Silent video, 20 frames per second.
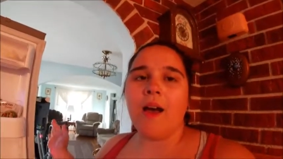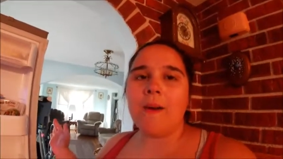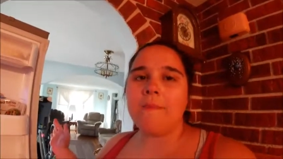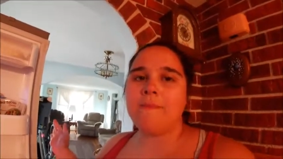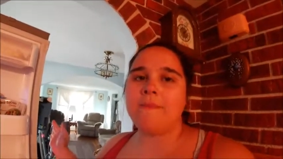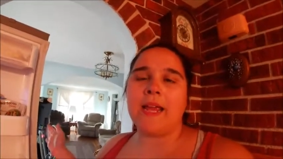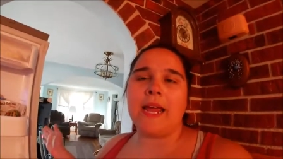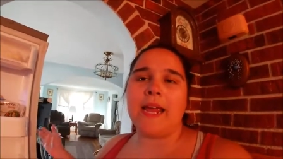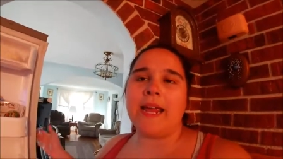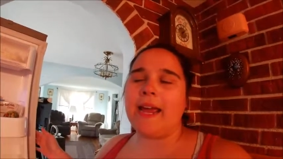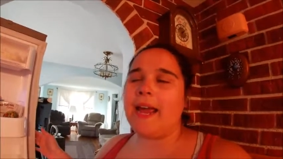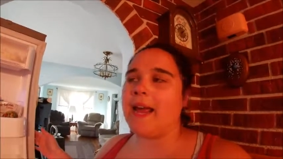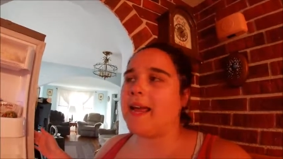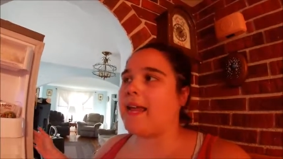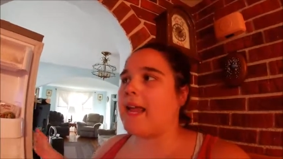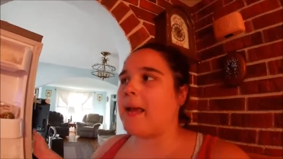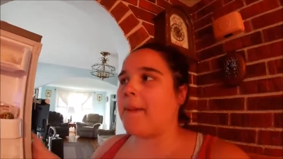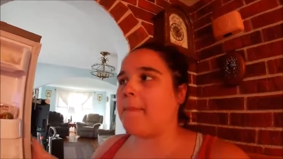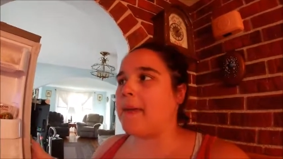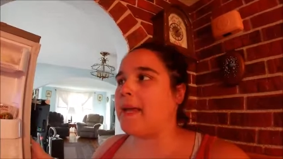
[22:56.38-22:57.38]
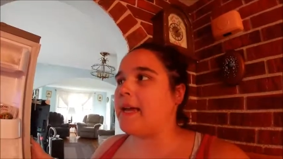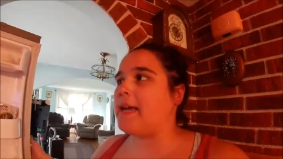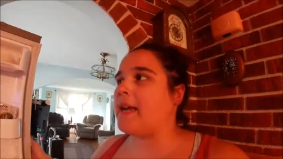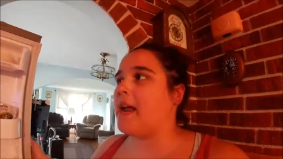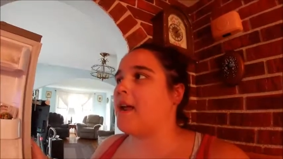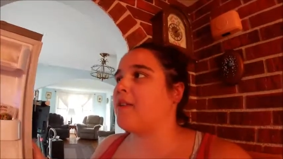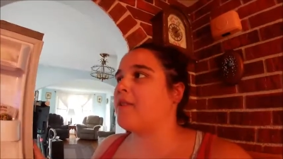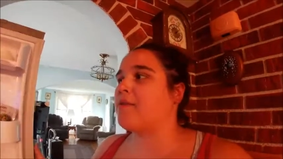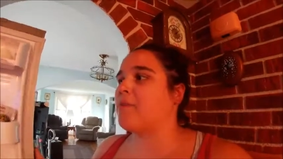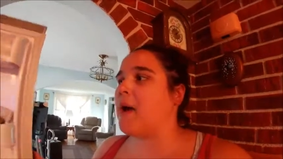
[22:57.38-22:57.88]
update, I can't be a
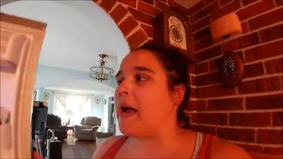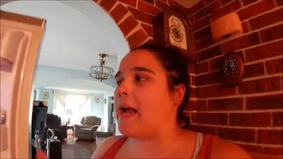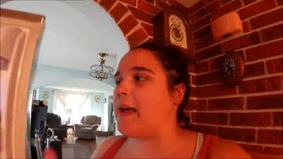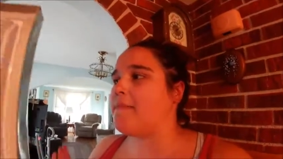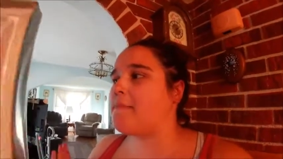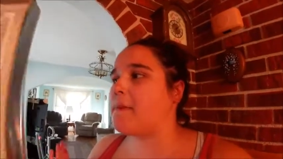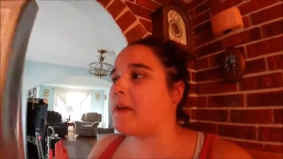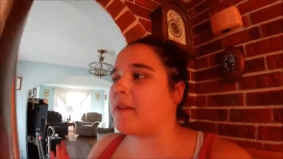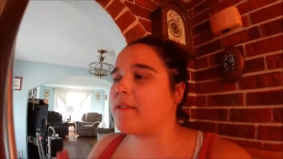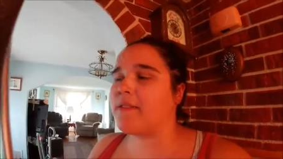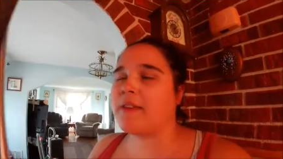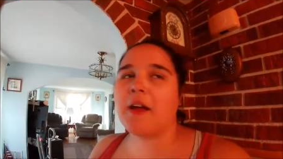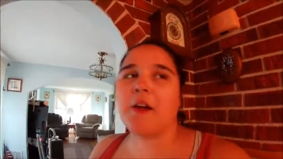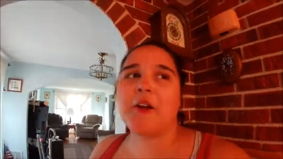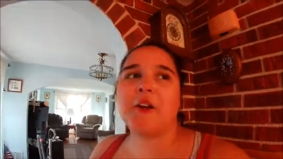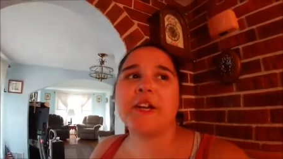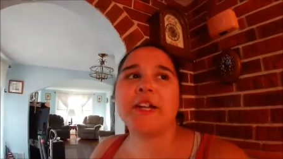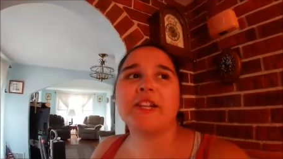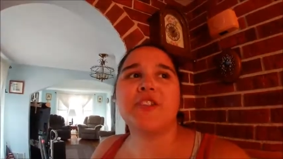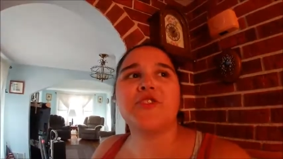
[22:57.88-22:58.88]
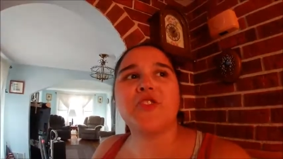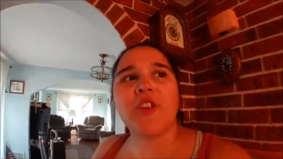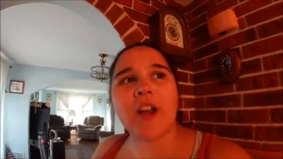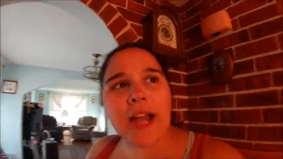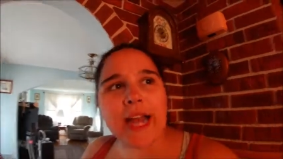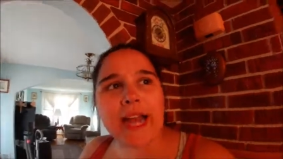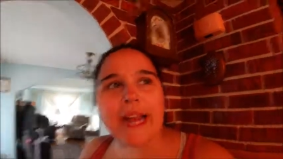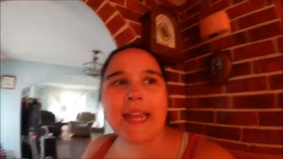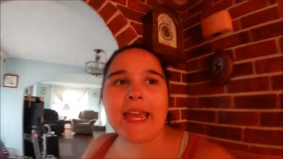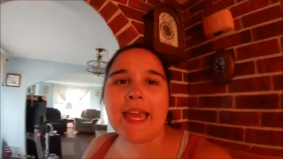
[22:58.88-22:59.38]
nice wife because he already
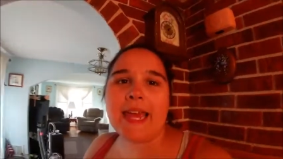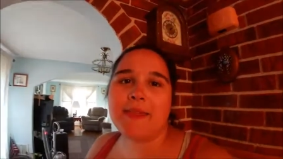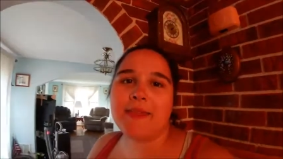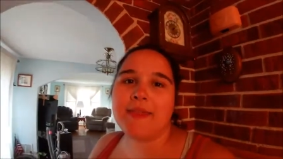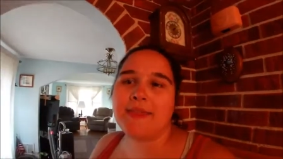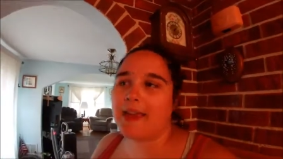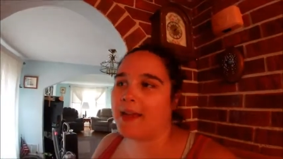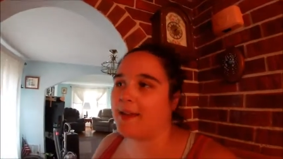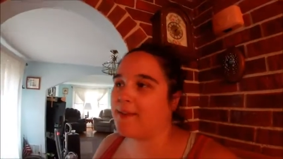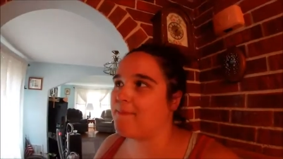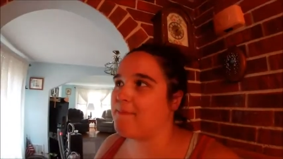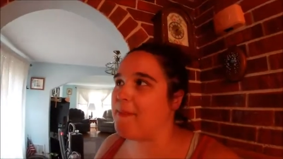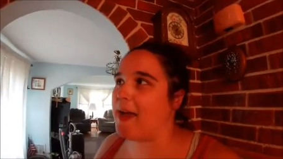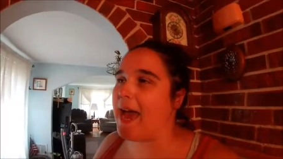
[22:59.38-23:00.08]
drank his six